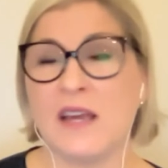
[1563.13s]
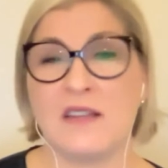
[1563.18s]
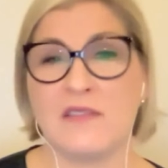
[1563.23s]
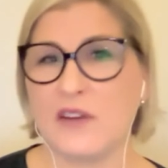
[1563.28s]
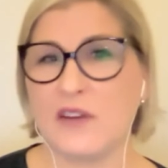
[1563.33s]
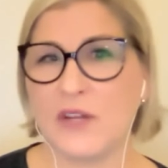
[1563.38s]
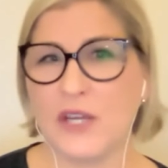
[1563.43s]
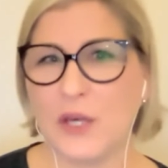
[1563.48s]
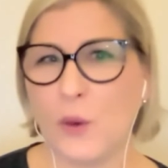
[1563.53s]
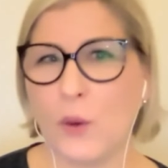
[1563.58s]
a
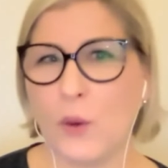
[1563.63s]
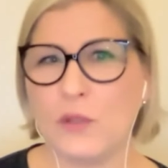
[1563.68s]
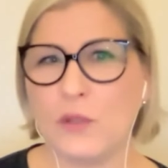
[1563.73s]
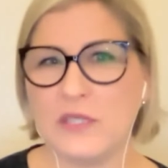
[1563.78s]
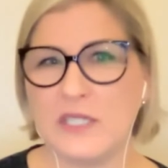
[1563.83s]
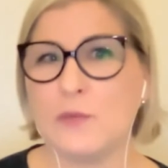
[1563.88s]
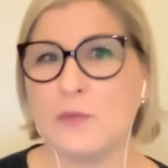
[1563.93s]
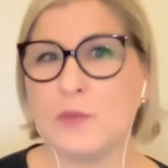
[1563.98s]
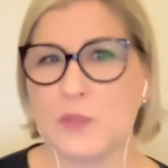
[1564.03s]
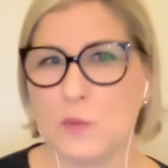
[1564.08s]
very
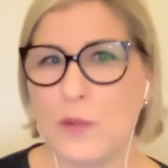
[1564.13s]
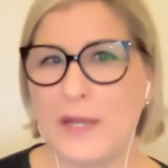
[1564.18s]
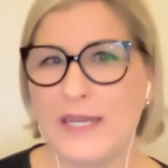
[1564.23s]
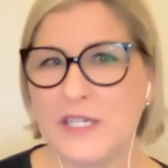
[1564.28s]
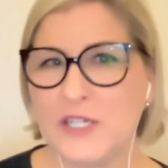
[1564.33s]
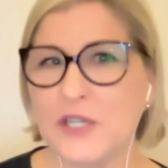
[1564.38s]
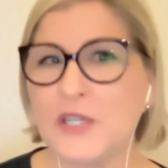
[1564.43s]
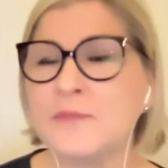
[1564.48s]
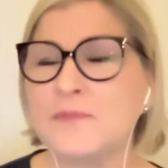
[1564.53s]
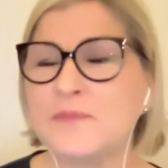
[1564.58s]
cold, it was
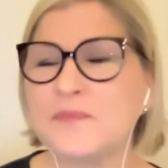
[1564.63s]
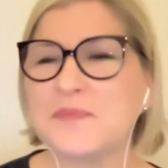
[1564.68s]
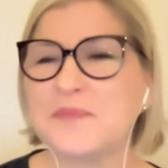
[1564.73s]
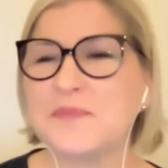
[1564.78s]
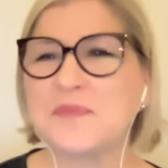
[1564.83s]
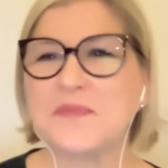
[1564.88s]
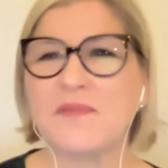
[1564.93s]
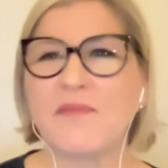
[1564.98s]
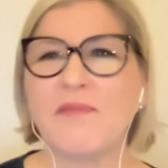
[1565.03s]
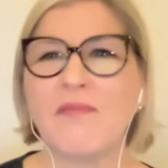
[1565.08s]
winter.
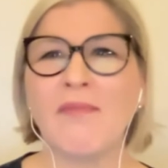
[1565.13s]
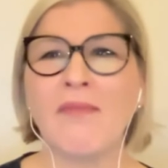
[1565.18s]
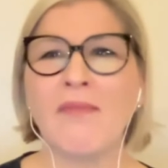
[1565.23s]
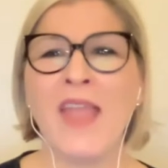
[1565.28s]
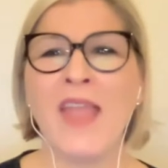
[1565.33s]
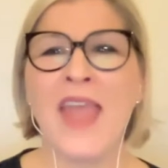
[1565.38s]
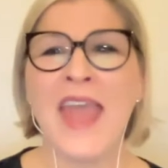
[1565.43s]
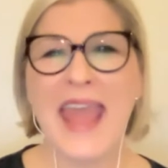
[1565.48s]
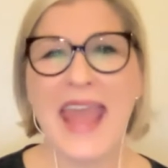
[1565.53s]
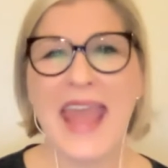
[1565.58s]

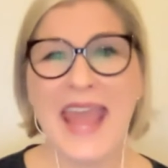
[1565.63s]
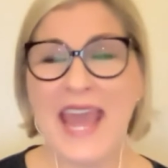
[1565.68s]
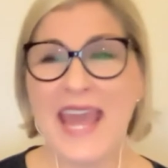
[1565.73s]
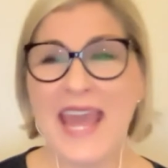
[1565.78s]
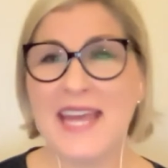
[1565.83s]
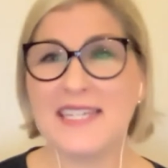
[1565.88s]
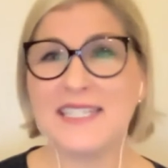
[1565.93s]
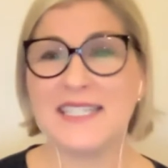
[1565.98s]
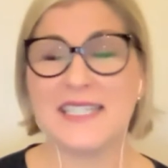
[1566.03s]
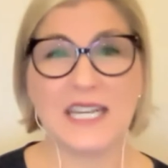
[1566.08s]

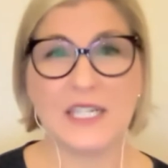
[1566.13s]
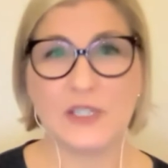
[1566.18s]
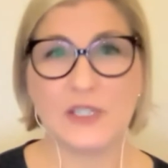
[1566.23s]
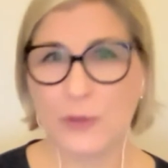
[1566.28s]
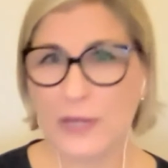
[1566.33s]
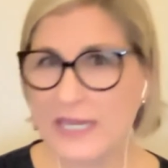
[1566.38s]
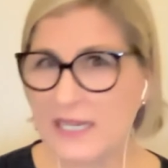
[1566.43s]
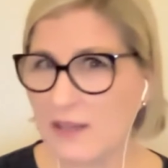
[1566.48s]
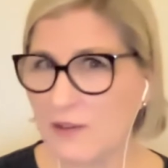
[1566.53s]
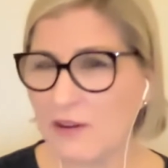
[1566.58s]
And they
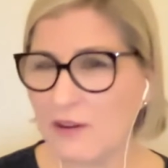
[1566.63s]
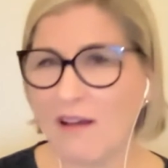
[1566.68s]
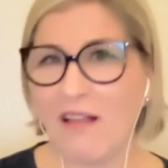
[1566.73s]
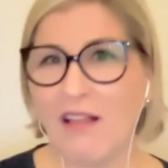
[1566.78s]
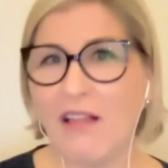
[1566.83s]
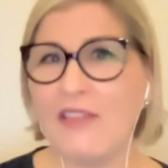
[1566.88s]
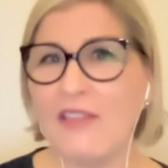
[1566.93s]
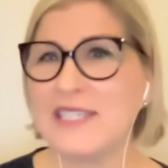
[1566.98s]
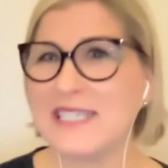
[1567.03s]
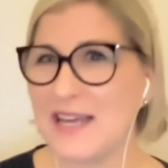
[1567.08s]
tried out
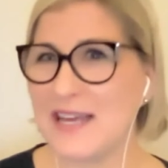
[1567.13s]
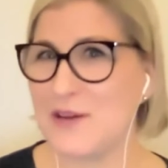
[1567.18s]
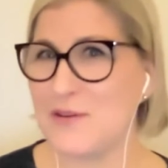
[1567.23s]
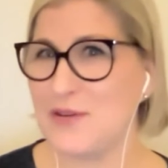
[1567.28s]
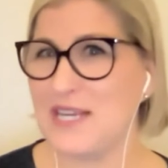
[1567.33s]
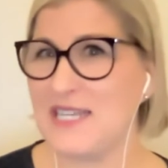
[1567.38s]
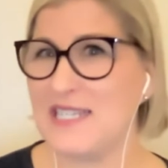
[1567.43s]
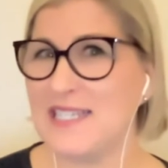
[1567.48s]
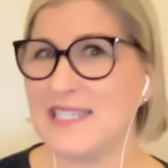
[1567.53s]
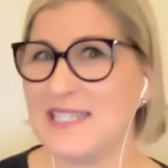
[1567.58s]
all the
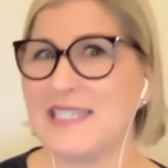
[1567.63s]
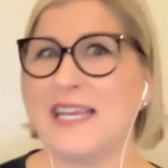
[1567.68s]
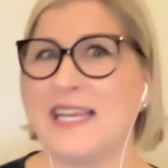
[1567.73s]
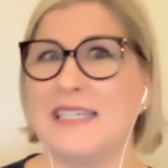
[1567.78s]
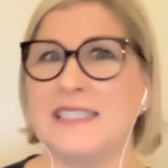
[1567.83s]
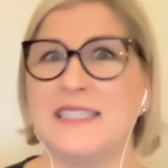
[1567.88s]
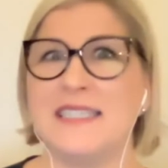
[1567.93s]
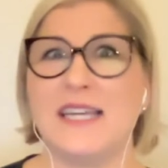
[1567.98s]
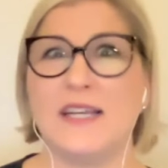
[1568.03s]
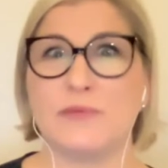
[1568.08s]
saunas
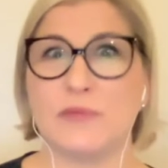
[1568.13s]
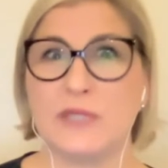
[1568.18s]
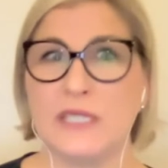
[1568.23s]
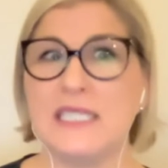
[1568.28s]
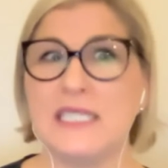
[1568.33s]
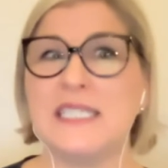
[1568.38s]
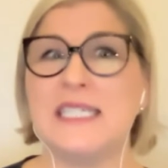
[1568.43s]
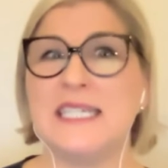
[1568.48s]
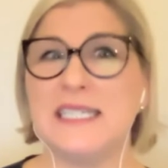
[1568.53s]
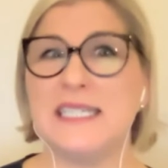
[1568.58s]
and they
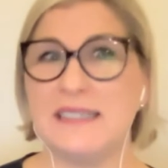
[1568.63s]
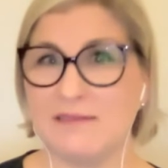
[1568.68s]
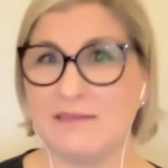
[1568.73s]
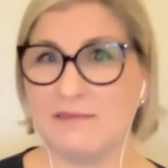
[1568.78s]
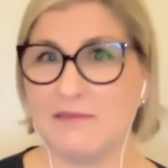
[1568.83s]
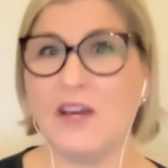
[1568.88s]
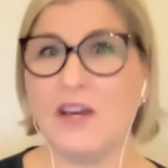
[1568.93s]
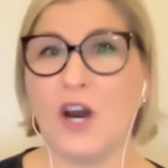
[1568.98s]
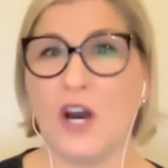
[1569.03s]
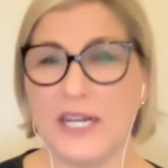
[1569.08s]
really
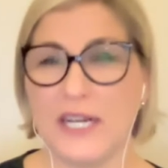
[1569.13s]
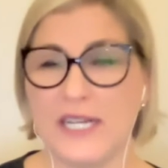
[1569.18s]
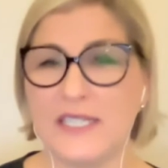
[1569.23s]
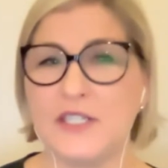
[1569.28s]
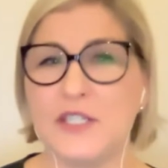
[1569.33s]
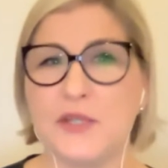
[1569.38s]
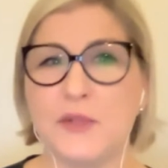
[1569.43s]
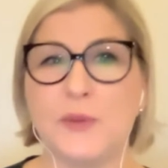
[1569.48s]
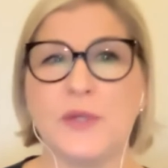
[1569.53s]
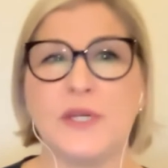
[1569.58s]
got
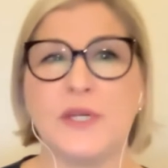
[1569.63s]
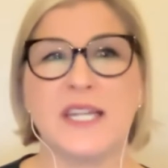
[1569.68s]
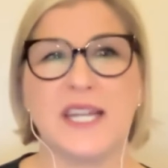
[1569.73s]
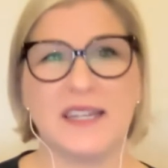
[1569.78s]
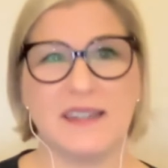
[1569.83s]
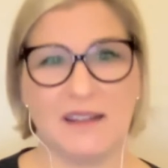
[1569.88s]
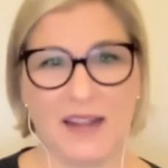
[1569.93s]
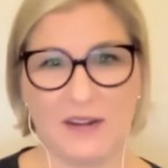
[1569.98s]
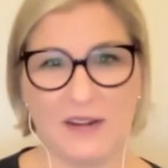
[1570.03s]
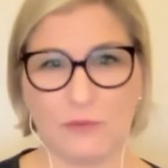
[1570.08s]
into it
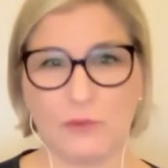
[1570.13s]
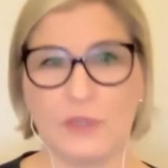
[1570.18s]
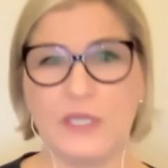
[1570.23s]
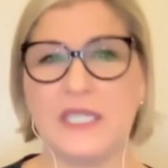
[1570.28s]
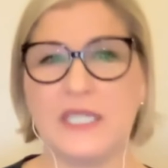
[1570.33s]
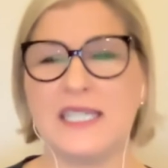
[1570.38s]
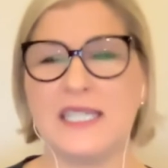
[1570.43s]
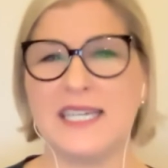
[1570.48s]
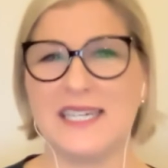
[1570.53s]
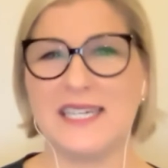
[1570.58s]
and
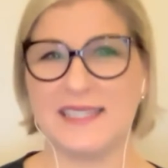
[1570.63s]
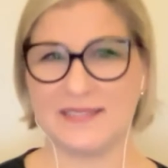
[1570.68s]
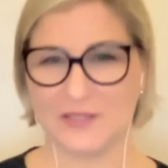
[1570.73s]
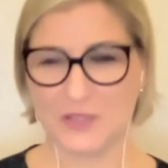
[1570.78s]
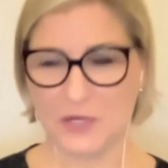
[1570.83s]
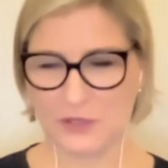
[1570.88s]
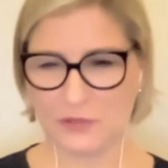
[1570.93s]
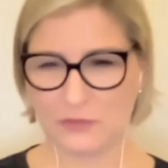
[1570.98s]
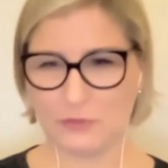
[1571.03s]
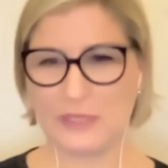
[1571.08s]
really
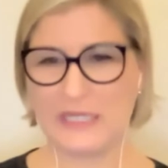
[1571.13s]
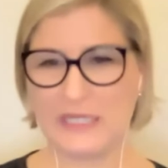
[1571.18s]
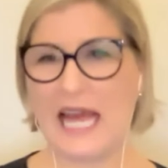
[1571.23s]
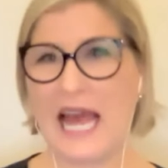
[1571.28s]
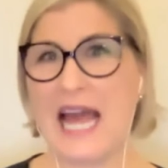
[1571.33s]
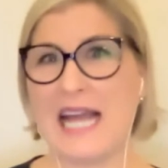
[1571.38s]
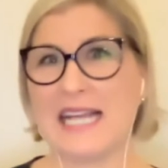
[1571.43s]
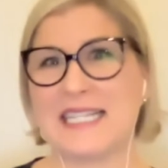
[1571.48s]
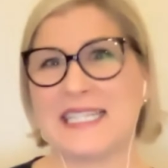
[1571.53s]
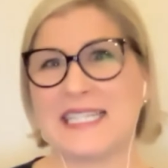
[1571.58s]
started
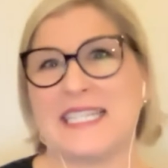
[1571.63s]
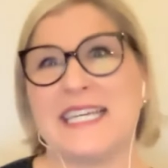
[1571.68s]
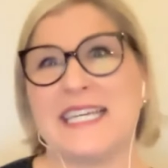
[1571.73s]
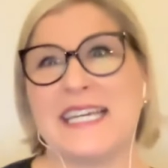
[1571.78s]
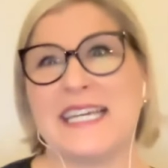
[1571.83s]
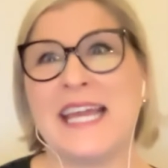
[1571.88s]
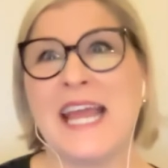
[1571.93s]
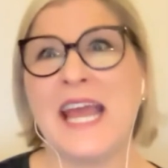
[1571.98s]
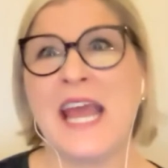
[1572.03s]
relaxing.